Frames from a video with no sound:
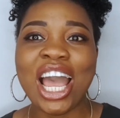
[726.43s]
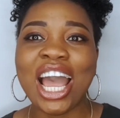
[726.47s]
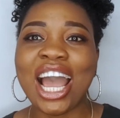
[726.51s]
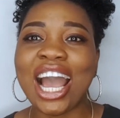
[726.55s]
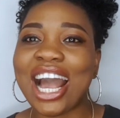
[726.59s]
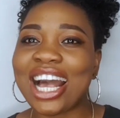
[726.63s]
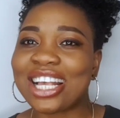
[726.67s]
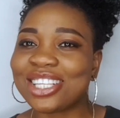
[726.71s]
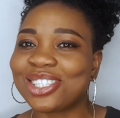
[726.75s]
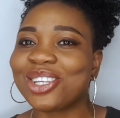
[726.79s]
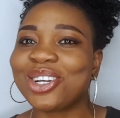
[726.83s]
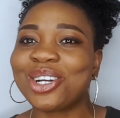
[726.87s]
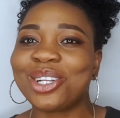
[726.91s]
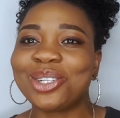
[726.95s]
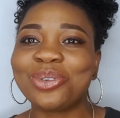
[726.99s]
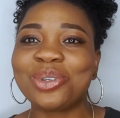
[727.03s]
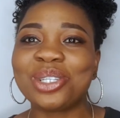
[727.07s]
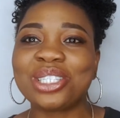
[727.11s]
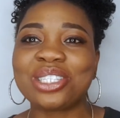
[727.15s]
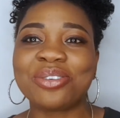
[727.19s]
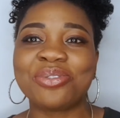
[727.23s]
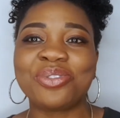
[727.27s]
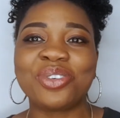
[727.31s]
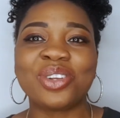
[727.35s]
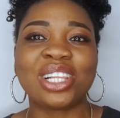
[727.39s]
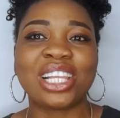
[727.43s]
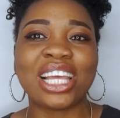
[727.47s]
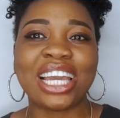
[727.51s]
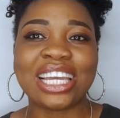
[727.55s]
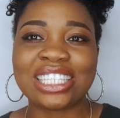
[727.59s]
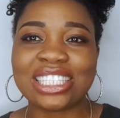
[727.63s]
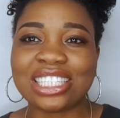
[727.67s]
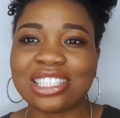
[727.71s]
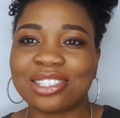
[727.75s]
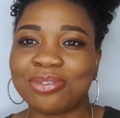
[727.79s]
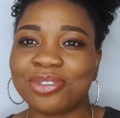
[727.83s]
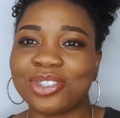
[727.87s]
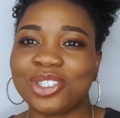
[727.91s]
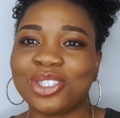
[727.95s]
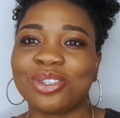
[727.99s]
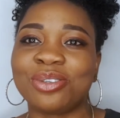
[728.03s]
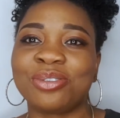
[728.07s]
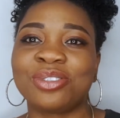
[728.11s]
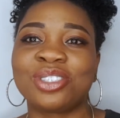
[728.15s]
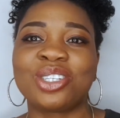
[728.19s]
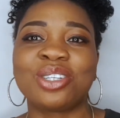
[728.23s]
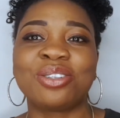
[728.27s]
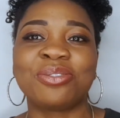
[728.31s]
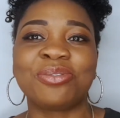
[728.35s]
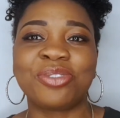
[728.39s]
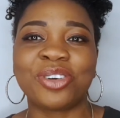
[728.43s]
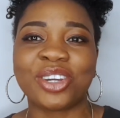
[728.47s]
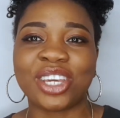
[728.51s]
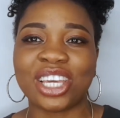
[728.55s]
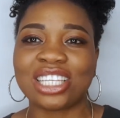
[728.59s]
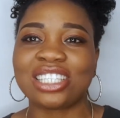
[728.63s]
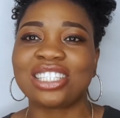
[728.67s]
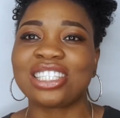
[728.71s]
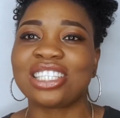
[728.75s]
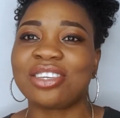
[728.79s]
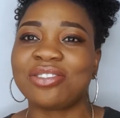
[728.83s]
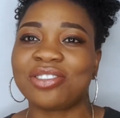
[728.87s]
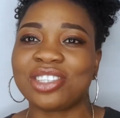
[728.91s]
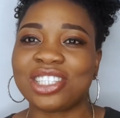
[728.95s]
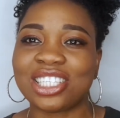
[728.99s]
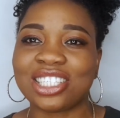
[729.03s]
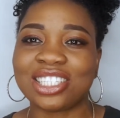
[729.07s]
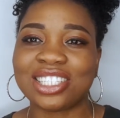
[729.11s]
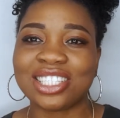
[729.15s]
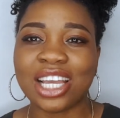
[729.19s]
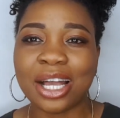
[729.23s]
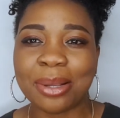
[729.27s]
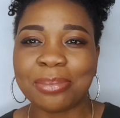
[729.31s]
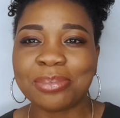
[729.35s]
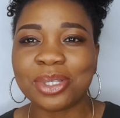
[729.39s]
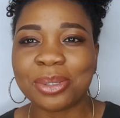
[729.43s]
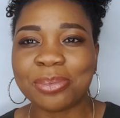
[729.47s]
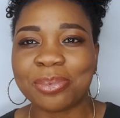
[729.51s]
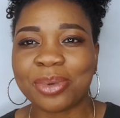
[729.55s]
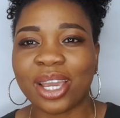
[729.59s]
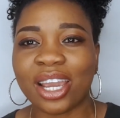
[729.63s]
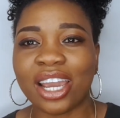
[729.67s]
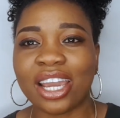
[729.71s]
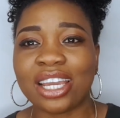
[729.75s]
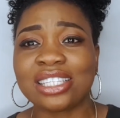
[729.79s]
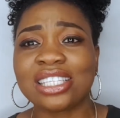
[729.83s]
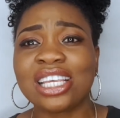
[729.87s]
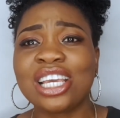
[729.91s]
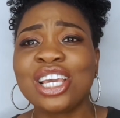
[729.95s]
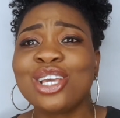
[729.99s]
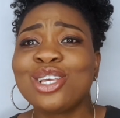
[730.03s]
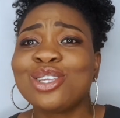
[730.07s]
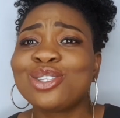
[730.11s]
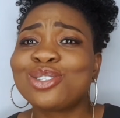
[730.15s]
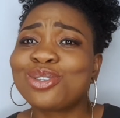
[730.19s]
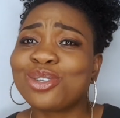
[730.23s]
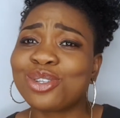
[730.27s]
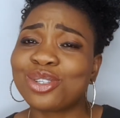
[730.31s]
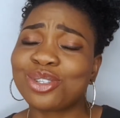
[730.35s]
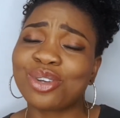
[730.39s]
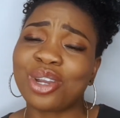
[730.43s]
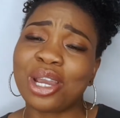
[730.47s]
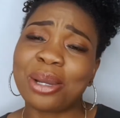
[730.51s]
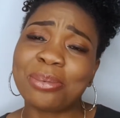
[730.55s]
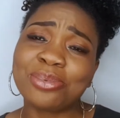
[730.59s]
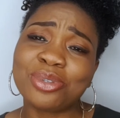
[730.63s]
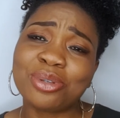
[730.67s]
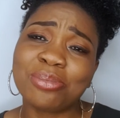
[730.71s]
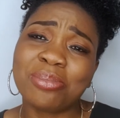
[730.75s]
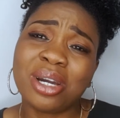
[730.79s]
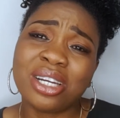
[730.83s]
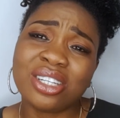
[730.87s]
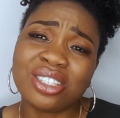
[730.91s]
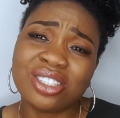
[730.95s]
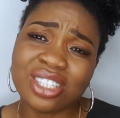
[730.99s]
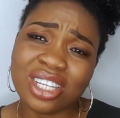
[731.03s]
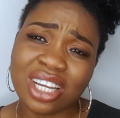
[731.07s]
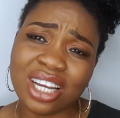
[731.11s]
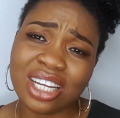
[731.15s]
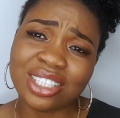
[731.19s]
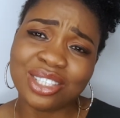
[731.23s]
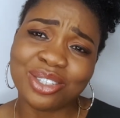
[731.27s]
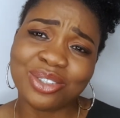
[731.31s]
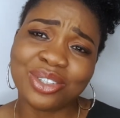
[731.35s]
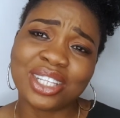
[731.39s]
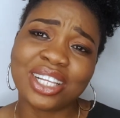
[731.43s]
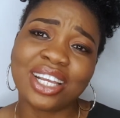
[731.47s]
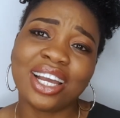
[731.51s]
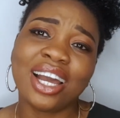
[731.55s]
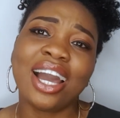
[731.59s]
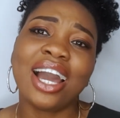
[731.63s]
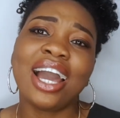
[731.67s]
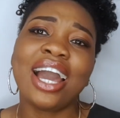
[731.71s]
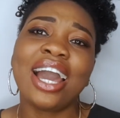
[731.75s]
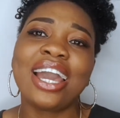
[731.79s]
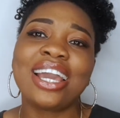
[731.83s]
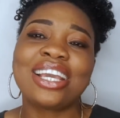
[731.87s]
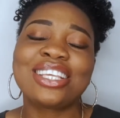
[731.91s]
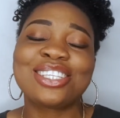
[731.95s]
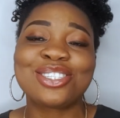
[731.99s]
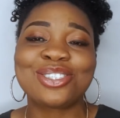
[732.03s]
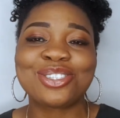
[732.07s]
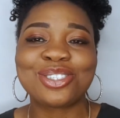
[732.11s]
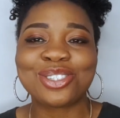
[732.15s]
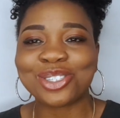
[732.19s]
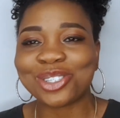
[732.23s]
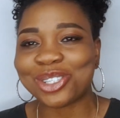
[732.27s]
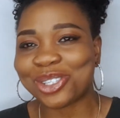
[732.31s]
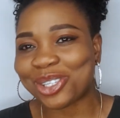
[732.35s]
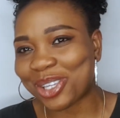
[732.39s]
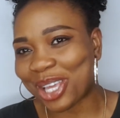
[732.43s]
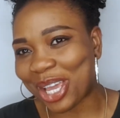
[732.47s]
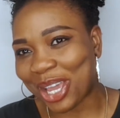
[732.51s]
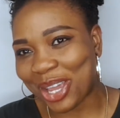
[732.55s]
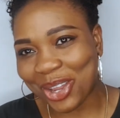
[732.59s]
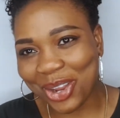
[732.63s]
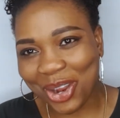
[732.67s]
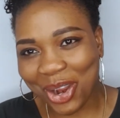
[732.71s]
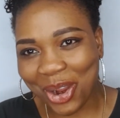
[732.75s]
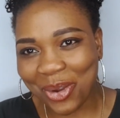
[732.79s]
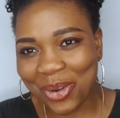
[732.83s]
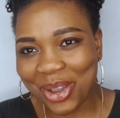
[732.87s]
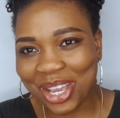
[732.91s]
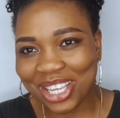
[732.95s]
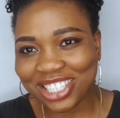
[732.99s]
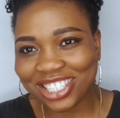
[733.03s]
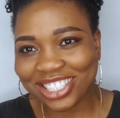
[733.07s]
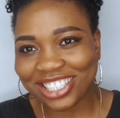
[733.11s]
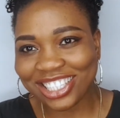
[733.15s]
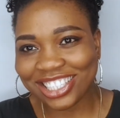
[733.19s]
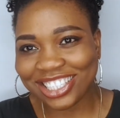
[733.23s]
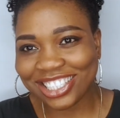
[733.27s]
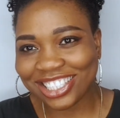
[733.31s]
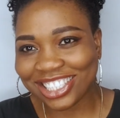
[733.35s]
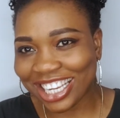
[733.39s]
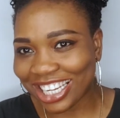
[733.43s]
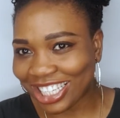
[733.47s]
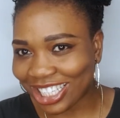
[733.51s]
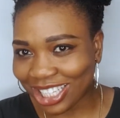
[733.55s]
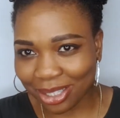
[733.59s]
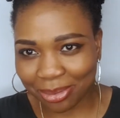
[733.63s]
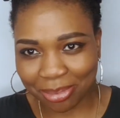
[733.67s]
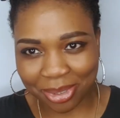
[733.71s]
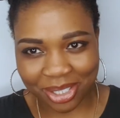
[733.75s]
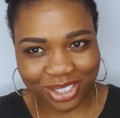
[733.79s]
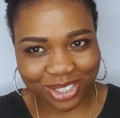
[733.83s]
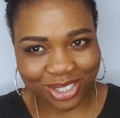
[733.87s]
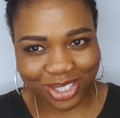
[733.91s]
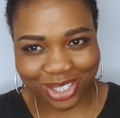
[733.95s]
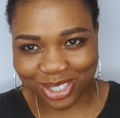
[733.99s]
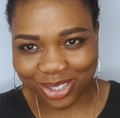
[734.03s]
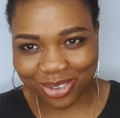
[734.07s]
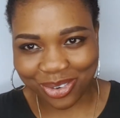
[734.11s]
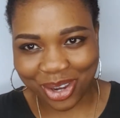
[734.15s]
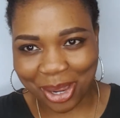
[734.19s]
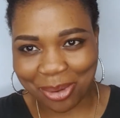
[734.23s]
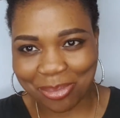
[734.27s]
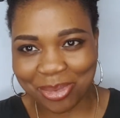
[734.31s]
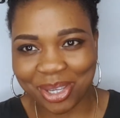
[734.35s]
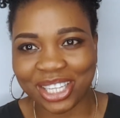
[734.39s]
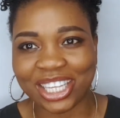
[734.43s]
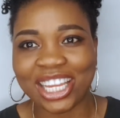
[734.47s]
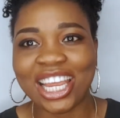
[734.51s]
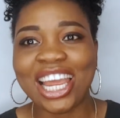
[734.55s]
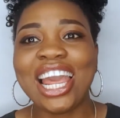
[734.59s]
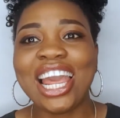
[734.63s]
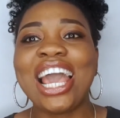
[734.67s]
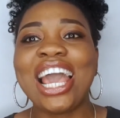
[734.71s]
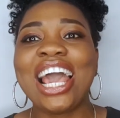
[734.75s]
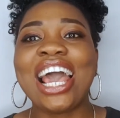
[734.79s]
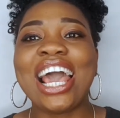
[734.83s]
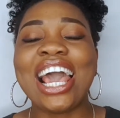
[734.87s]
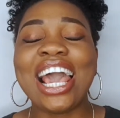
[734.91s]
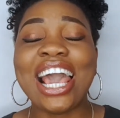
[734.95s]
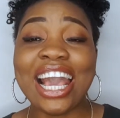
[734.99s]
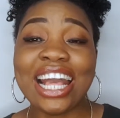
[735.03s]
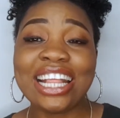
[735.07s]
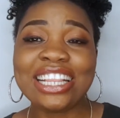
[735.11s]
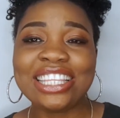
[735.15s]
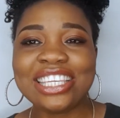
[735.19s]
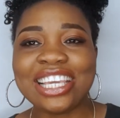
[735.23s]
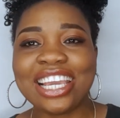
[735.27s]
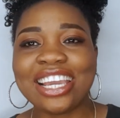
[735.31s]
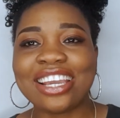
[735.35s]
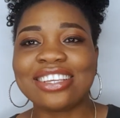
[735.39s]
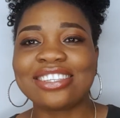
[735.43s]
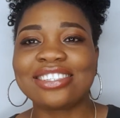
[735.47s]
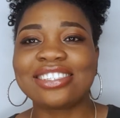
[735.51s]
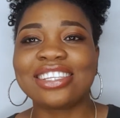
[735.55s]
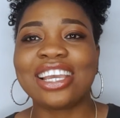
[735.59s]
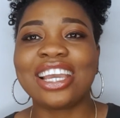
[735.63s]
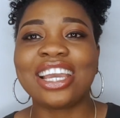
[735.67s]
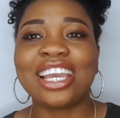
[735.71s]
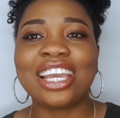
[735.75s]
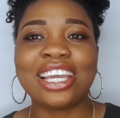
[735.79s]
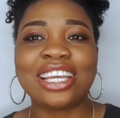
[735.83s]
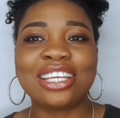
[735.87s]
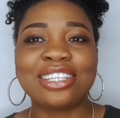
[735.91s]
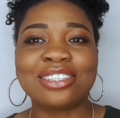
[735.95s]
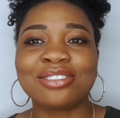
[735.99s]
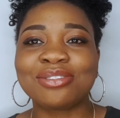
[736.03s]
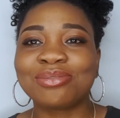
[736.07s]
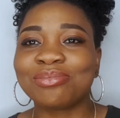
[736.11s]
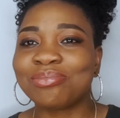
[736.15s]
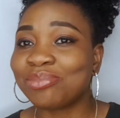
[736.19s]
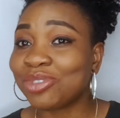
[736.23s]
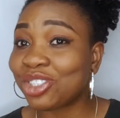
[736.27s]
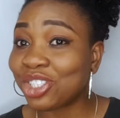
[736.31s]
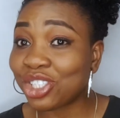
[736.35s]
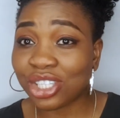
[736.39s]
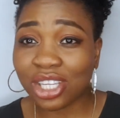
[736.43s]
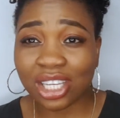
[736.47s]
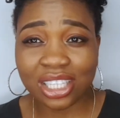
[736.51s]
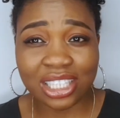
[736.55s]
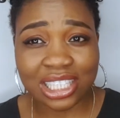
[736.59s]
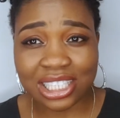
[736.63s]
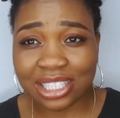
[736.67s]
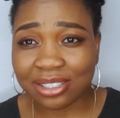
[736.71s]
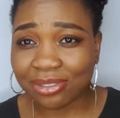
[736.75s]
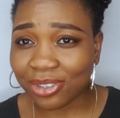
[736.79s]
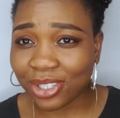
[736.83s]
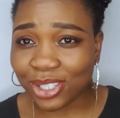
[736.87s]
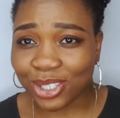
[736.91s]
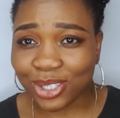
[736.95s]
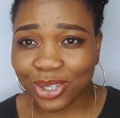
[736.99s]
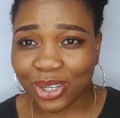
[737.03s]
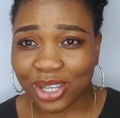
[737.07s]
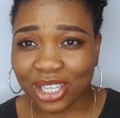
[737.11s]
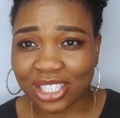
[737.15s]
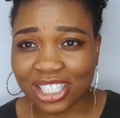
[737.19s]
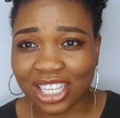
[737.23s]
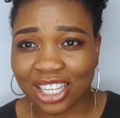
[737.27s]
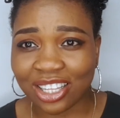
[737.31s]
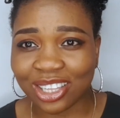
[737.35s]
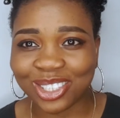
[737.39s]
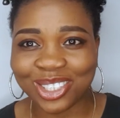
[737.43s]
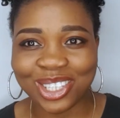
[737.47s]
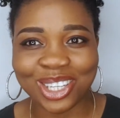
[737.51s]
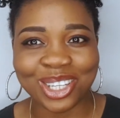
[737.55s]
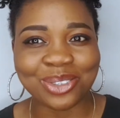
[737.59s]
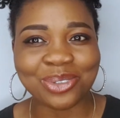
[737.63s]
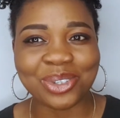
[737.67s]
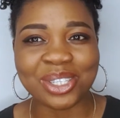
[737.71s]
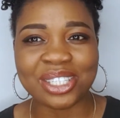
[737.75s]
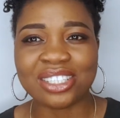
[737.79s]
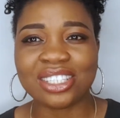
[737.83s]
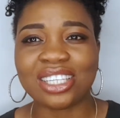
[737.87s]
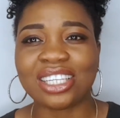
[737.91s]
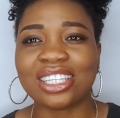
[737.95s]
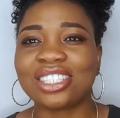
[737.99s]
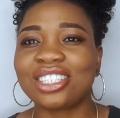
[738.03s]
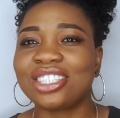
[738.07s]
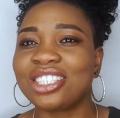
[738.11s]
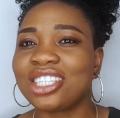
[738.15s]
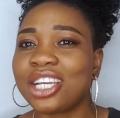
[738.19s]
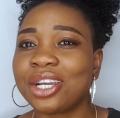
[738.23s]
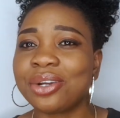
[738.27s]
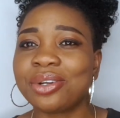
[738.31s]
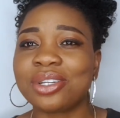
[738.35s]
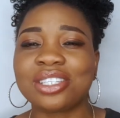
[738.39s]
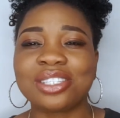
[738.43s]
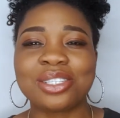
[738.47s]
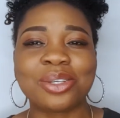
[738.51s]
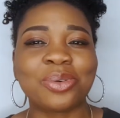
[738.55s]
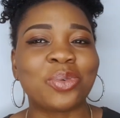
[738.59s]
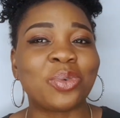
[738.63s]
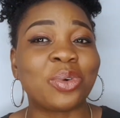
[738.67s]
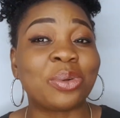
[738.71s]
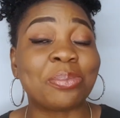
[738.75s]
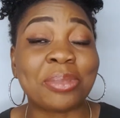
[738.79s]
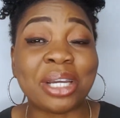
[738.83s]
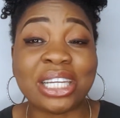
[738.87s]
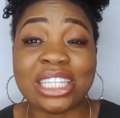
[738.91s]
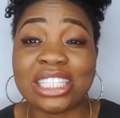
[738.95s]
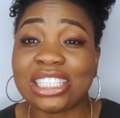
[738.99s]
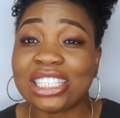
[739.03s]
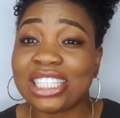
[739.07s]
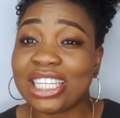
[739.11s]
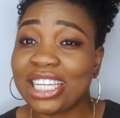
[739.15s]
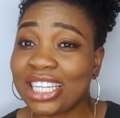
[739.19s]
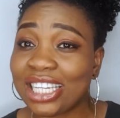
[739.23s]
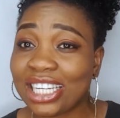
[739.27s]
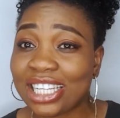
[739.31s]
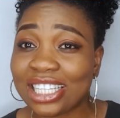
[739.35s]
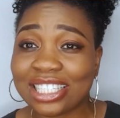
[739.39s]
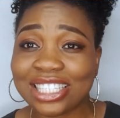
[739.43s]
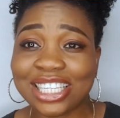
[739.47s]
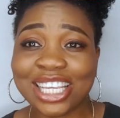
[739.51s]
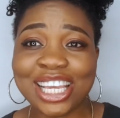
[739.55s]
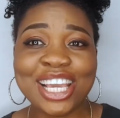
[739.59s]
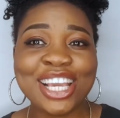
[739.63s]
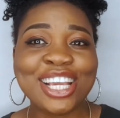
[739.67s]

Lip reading: As always, if you like this video, don't forget to give it a thumbs up, guys. Subscribe to my channel, guys. Encourage this channel by subscribing, and yes, and share this video. As I'll always say, share it, someone might need it.